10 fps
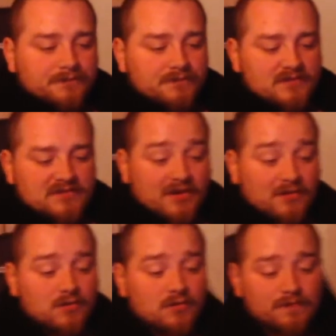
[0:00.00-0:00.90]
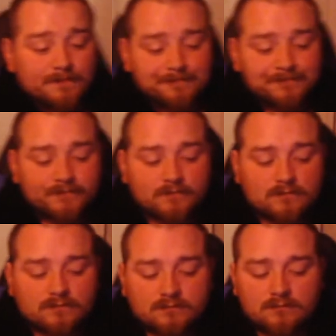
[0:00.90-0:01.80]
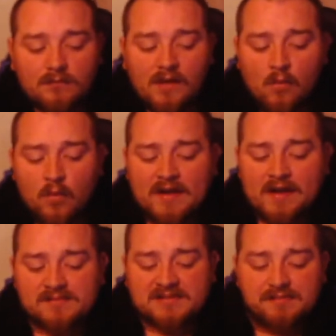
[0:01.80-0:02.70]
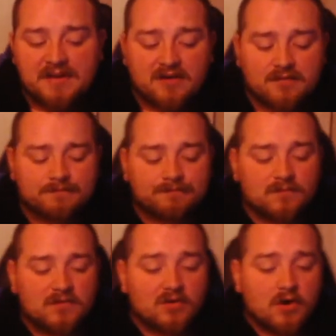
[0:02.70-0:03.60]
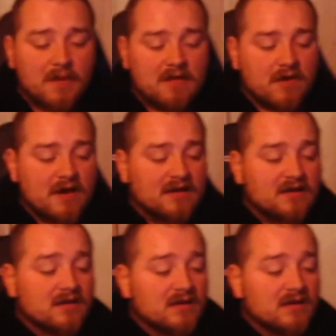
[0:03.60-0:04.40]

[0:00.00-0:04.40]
So, when it comes to beer, you know my rating.